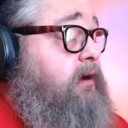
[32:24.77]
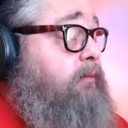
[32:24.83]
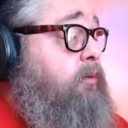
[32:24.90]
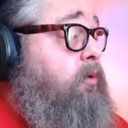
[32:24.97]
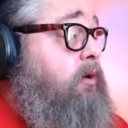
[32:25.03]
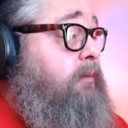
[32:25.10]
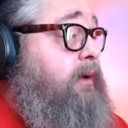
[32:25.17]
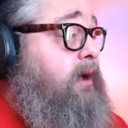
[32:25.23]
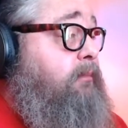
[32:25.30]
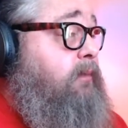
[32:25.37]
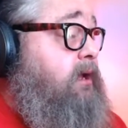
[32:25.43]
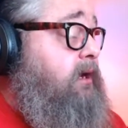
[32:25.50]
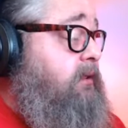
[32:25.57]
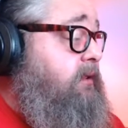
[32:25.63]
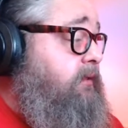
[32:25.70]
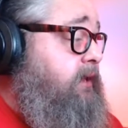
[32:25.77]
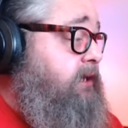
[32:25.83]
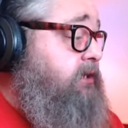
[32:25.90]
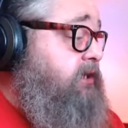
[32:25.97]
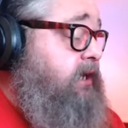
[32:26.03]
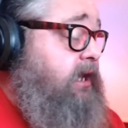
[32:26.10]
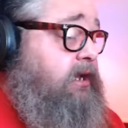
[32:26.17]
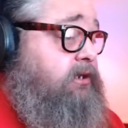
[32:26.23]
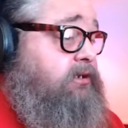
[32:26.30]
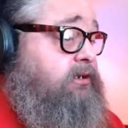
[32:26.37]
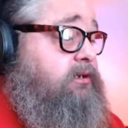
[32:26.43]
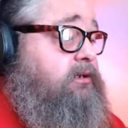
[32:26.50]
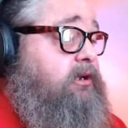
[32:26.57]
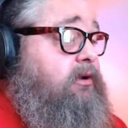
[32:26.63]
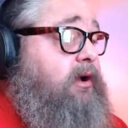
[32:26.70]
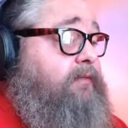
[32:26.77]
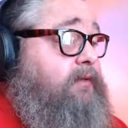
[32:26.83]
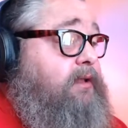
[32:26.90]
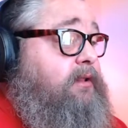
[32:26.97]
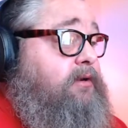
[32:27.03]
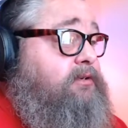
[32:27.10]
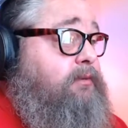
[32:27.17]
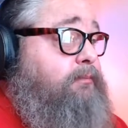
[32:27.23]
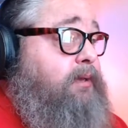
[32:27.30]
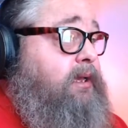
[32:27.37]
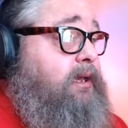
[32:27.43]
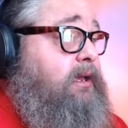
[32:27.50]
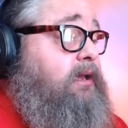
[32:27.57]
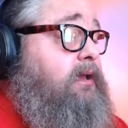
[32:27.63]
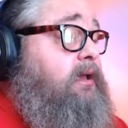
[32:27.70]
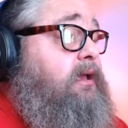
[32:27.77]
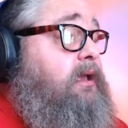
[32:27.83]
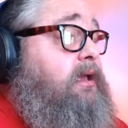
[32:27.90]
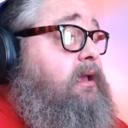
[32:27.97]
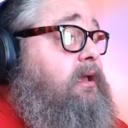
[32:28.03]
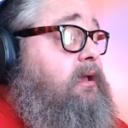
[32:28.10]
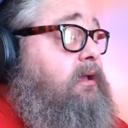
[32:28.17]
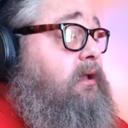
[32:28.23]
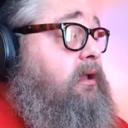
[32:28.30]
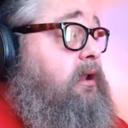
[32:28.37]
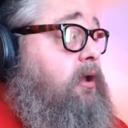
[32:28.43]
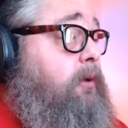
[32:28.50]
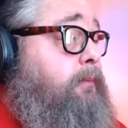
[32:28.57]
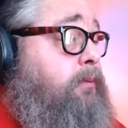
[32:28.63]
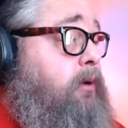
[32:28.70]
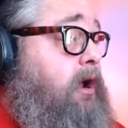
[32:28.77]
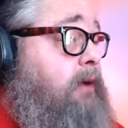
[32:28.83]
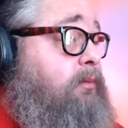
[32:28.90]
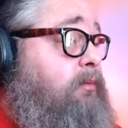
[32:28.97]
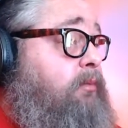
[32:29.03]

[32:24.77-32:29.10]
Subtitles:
more about money than the education, I think there's a big, problem